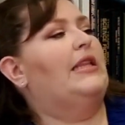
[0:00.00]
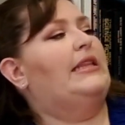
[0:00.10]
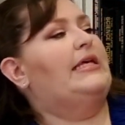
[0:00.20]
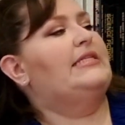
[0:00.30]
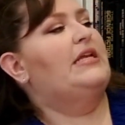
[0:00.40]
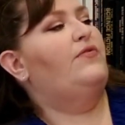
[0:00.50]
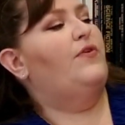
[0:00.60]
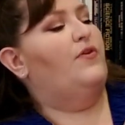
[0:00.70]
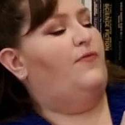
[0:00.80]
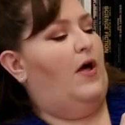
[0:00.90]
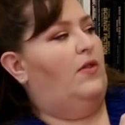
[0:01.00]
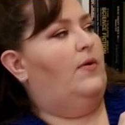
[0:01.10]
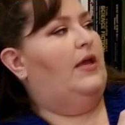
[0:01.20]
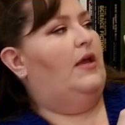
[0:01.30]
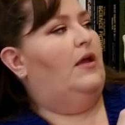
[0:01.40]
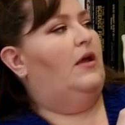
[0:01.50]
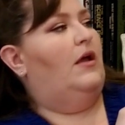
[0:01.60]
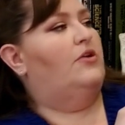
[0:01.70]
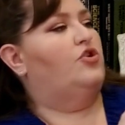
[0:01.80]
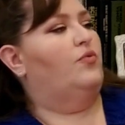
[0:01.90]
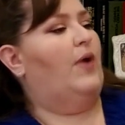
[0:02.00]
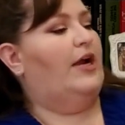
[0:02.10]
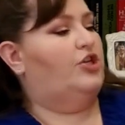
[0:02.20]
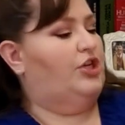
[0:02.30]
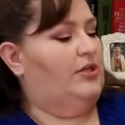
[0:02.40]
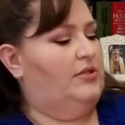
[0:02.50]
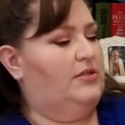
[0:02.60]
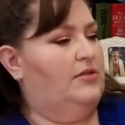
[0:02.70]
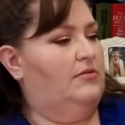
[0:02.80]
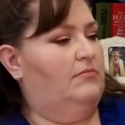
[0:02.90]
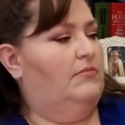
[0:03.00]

listen for the following directions.